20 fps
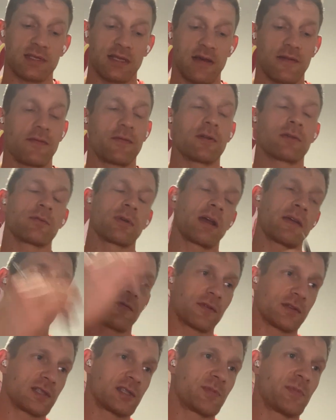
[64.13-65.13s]
left foot, right
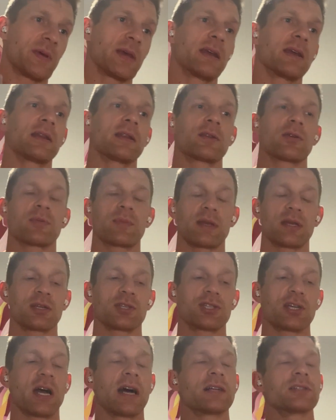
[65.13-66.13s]
foot, spin, and you're being
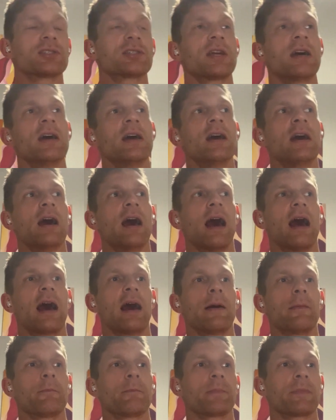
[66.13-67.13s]
judged.
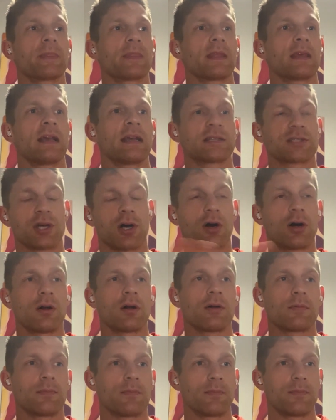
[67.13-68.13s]
It's
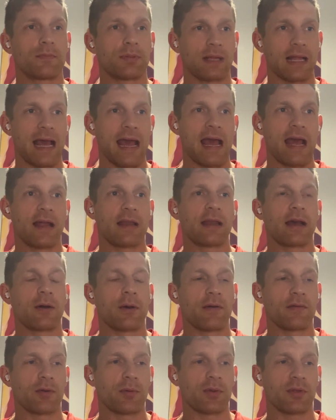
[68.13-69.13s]
all planned.
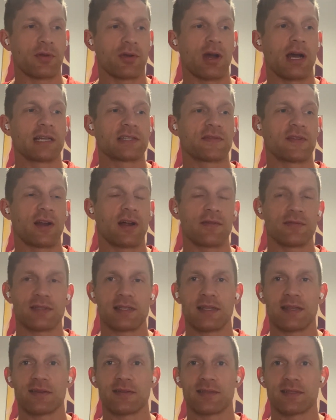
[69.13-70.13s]
However, with CrossFit,
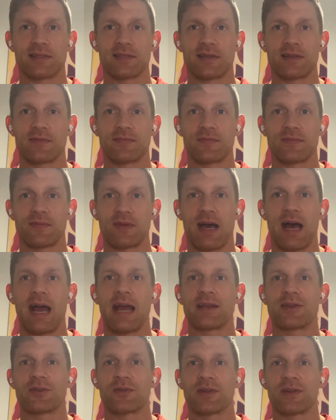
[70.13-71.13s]
obviously there's a
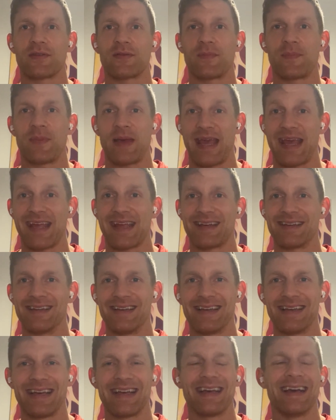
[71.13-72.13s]
high degree of pain
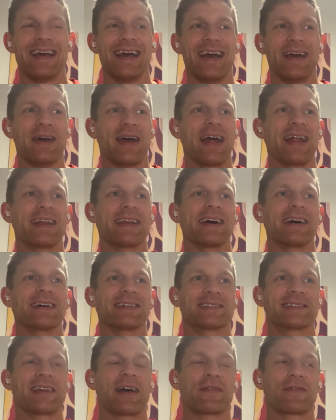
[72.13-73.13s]

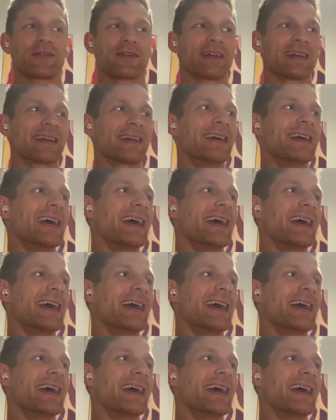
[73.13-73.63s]
and suffering